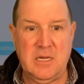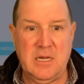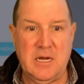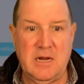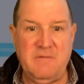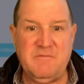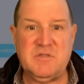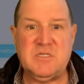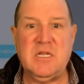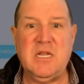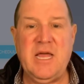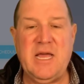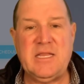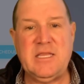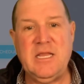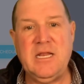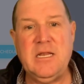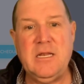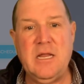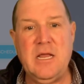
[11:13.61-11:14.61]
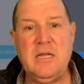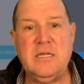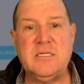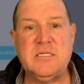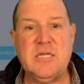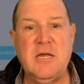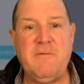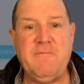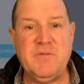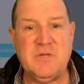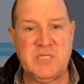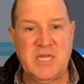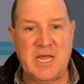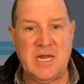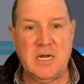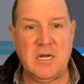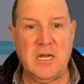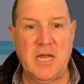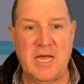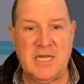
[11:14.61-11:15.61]
that I've selected and stuff, it's
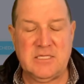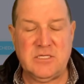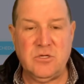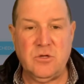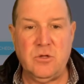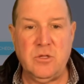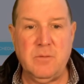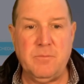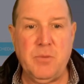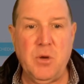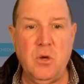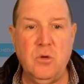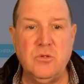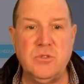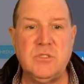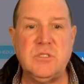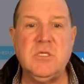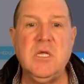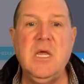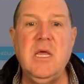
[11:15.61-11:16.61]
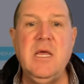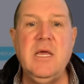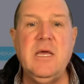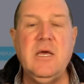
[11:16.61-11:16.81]
analyzing all the posts.